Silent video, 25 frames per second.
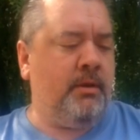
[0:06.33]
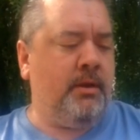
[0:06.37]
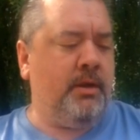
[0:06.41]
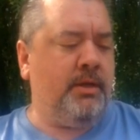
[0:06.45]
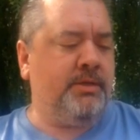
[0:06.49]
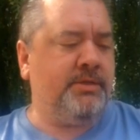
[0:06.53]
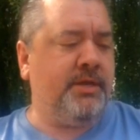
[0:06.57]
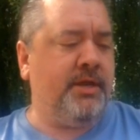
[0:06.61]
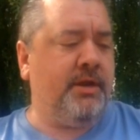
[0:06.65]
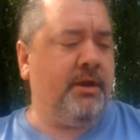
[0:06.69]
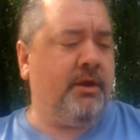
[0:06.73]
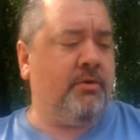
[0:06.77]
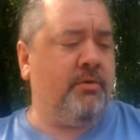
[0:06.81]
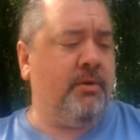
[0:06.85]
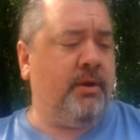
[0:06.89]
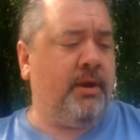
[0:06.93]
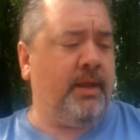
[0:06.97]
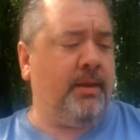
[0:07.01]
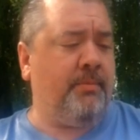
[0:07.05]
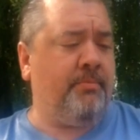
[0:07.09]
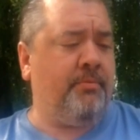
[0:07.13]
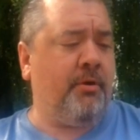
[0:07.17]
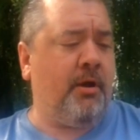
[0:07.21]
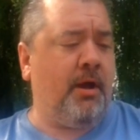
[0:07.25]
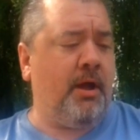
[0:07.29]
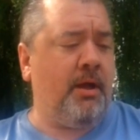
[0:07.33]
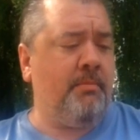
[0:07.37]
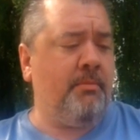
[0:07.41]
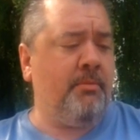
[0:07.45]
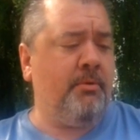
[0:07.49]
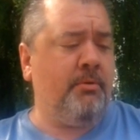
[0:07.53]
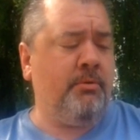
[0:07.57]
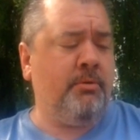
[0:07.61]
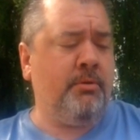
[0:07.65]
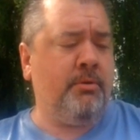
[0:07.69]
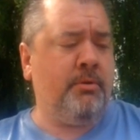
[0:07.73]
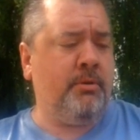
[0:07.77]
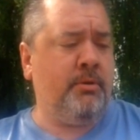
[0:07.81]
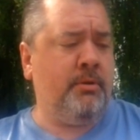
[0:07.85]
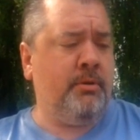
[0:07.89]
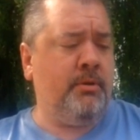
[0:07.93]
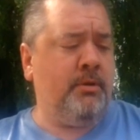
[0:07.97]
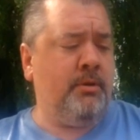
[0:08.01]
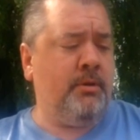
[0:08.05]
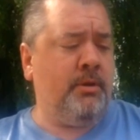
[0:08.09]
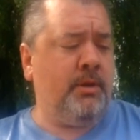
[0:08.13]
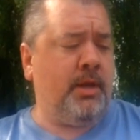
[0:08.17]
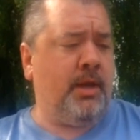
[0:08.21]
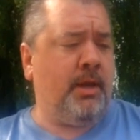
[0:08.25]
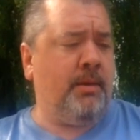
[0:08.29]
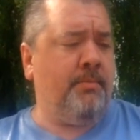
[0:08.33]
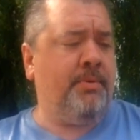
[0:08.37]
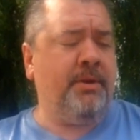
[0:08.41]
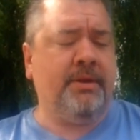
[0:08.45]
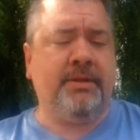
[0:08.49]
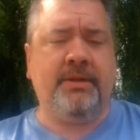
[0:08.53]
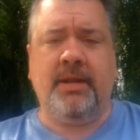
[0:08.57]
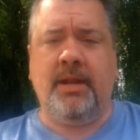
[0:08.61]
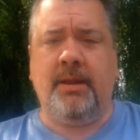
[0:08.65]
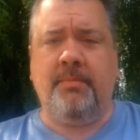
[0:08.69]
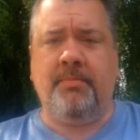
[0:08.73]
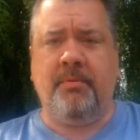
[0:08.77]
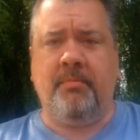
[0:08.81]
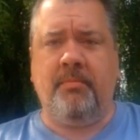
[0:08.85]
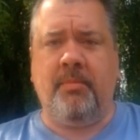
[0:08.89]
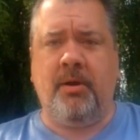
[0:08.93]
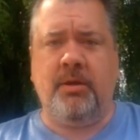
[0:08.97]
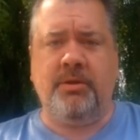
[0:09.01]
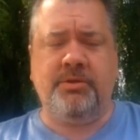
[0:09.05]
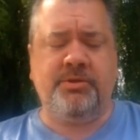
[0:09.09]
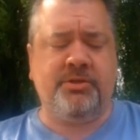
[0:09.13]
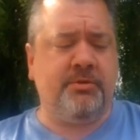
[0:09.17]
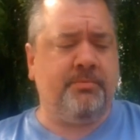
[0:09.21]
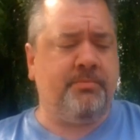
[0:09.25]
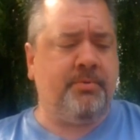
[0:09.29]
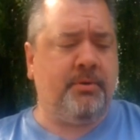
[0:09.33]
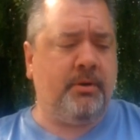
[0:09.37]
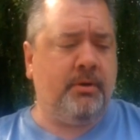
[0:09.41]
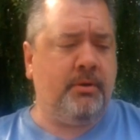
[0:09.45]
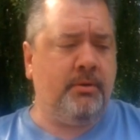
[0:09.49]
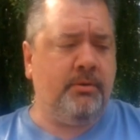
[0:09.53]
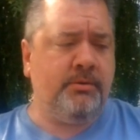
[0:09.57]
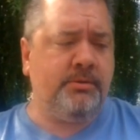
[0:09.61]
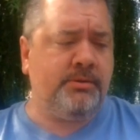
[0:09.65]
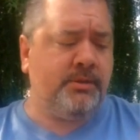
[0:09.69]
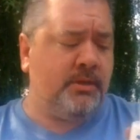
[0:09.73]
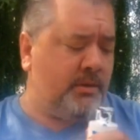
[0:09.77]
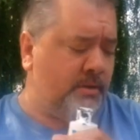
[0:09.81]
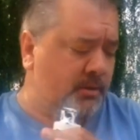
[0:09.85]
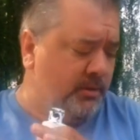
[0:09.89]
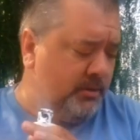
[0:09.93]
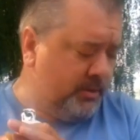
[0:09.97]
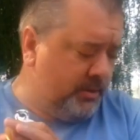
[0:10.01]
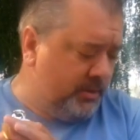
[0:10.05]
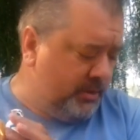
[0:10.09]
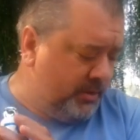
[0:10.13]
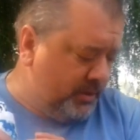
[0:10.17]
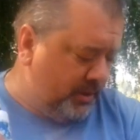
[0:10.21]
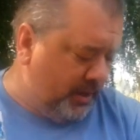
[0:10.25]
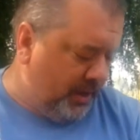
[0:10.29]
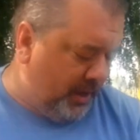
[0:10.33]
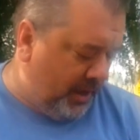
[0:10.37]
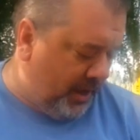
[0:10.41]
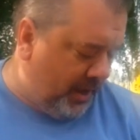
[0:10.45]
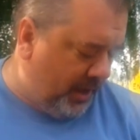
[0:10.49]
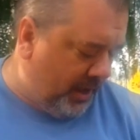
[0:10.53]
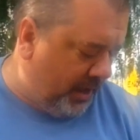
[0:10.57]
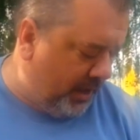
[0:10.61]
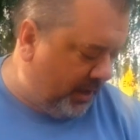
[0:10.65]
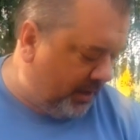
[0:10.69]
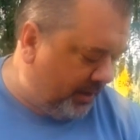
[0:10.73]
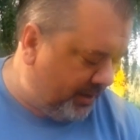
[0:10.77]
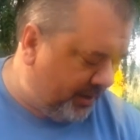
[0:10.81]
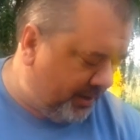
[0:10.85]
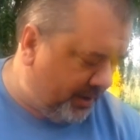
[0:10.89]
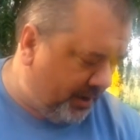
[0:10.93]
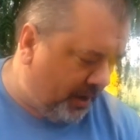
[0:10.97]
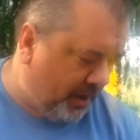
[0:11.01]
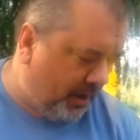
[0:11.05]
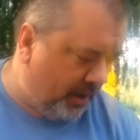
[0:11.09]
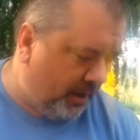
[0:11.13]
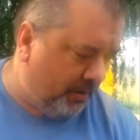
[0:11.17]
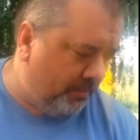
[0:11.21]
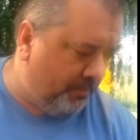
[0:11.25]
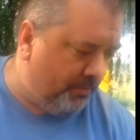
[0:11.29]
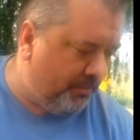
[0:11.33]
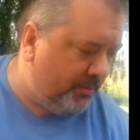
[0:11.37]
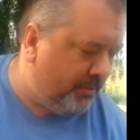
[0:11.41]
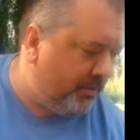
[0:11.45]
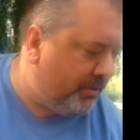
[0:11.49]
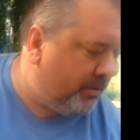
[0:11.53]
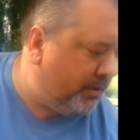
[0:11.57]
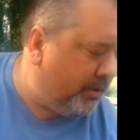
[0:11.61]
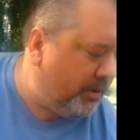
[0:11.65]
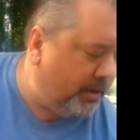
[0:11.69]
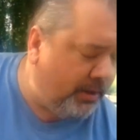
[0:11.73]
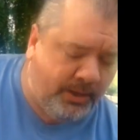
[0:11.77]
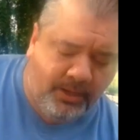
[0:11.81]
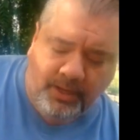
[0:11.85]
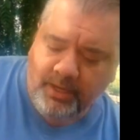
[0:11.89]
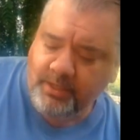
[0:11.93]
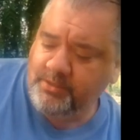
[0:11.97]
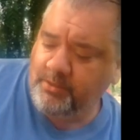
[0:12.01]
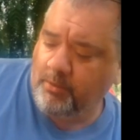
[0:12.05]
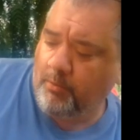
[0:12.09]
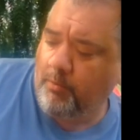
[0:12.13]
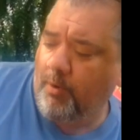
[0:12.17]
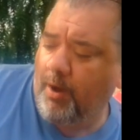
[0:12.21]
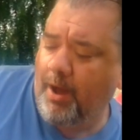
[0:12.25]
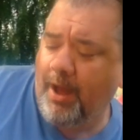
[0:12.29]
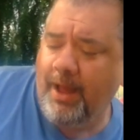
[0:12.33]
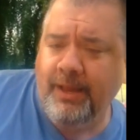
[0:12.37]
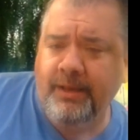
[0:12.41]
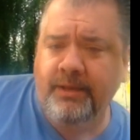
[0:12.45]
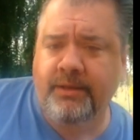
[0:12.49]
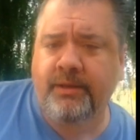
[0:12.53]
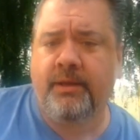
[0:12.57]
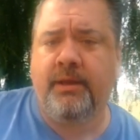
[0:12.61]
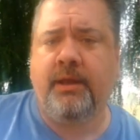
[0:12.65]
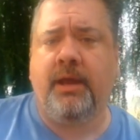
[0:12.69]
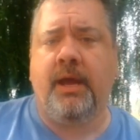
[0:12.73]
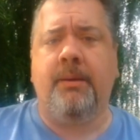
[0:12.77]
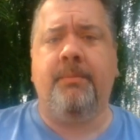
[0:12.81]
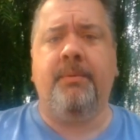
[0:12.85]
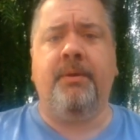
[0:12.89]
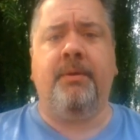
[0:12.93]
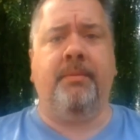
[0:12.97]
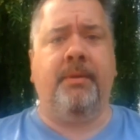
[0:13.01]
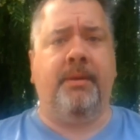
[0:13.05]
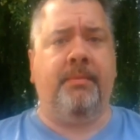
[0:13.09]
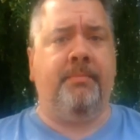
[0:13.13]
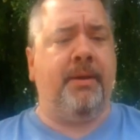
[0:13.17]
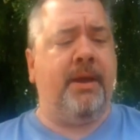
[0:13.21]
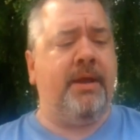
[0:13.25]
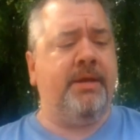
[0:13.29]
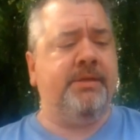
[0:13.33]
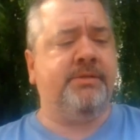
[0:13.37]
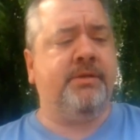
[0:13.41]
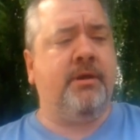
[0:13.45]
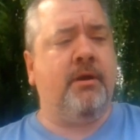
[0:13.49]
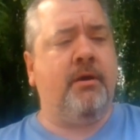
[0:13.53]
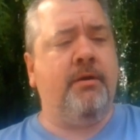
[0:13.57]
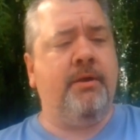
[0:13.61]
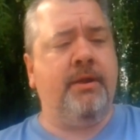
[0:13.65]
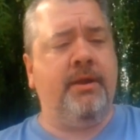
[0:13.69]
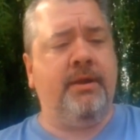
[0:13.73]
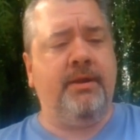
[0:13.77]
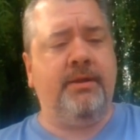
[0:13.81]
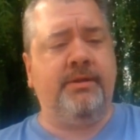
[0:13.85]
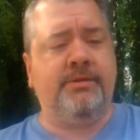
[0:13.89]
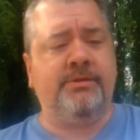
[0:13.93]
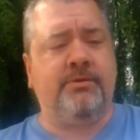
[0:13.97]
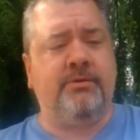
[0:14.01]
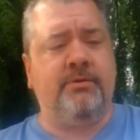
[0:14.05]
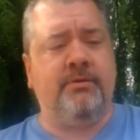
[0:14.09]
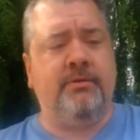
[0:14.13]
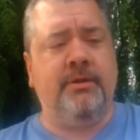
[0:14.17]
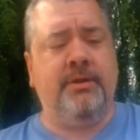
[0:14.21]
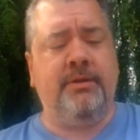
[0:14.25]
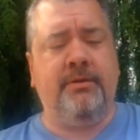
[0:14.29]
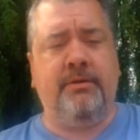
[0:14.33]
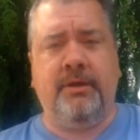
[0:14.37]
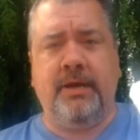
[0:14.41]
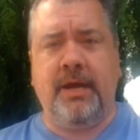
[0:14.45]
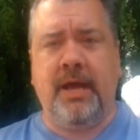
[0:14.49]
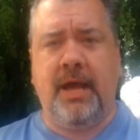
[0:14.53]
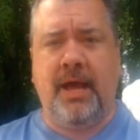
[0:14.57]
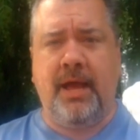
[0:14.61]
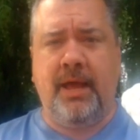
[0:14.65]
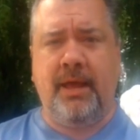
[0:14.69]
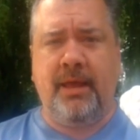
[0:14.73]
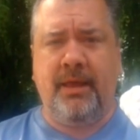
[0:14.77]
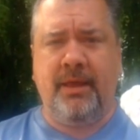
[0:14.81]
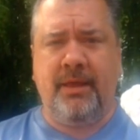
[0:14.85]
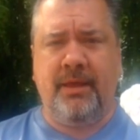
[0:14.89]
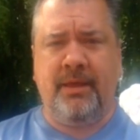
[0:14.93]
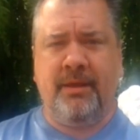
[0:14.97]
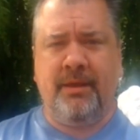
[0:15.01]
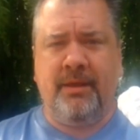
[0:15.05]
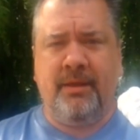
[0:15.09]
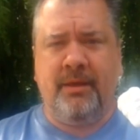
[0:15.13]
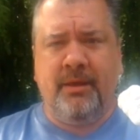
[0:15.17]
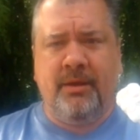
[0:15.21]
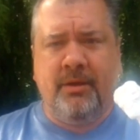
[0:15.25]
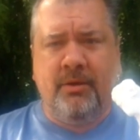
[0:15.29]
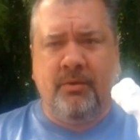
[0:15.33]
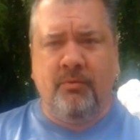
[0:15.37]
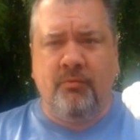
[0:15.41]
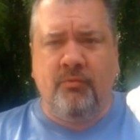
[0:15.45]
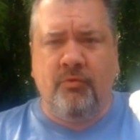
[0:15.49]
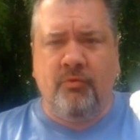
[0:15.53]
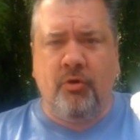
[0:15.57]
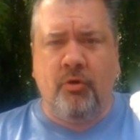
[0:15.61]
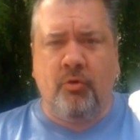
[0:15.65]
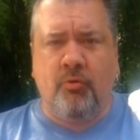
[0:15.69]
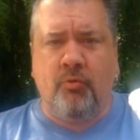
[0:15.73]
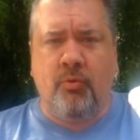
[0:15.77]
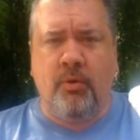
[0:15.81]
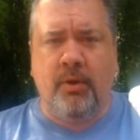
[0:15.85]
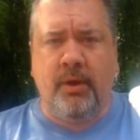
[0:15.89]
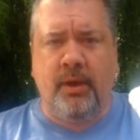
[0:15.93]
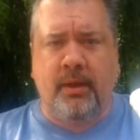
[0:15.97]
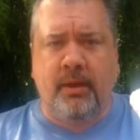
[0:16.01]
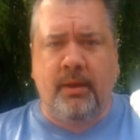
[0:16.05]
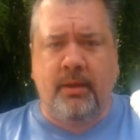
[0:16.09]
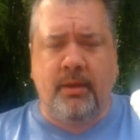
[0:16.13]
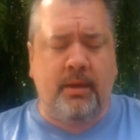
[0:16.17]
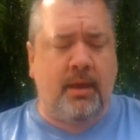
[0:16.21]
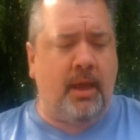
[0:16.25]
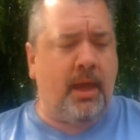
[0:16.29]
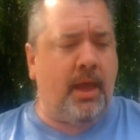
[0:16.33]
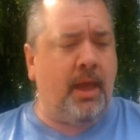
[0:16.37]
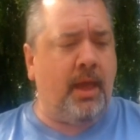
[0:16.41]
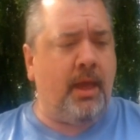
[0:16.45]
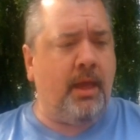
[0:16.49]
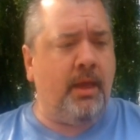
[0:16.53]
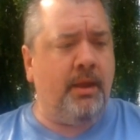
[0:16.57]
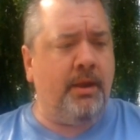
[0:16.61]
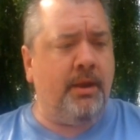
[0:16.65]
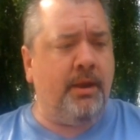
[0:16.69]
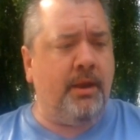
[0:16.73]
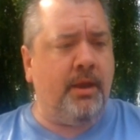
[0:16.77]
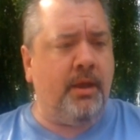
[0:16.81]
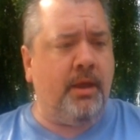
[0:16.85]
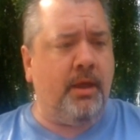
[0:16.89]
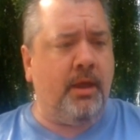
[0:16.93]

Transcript: acrylic primer. I picked it up at Monster Palooza, and it's a white. I'm going to be base coating this cool little guy real quick, and